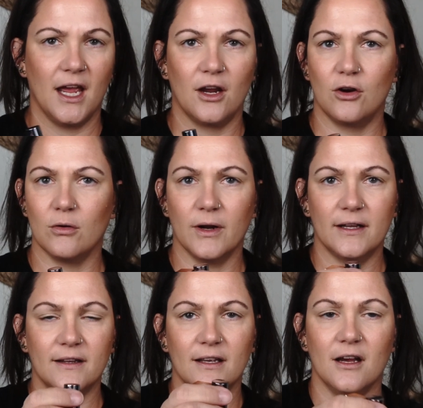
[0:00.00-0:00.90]

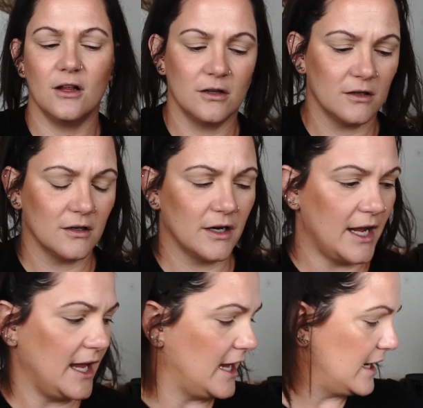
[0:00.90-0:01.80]
correcting color.
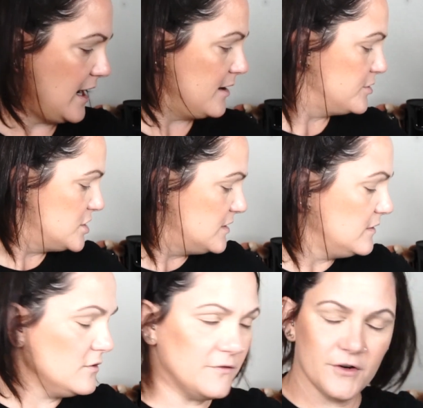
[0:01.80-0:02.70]
And I was just a
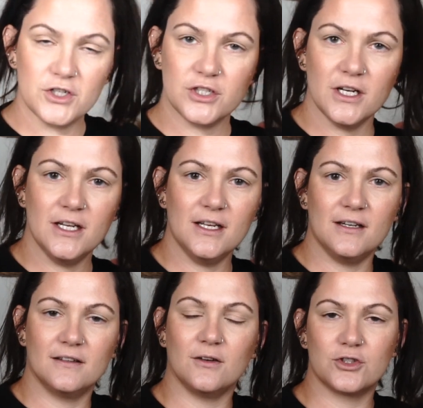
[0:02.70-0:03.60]
little frustrated
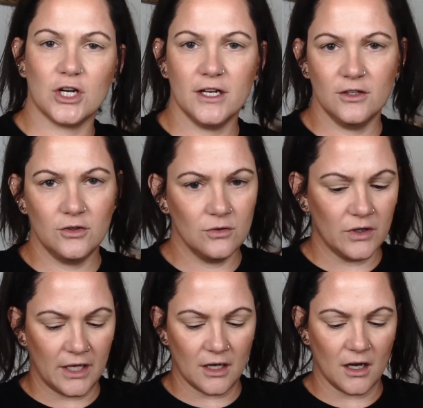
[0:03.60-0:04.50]
because I was trying to do
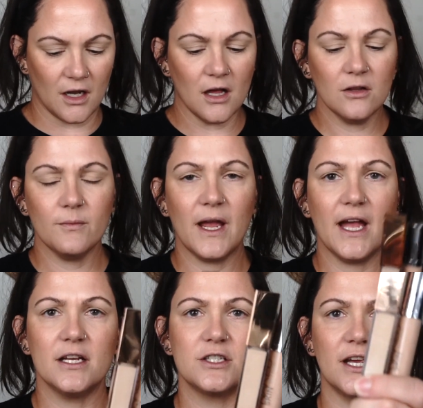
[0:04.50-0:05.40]
like a color
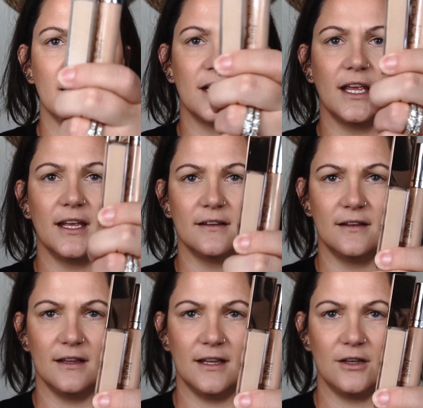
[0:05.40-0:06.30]
match, and
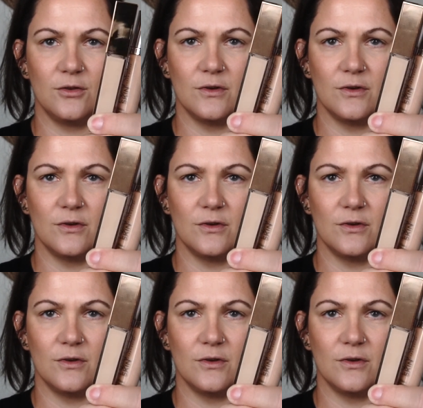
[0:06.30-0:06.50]
they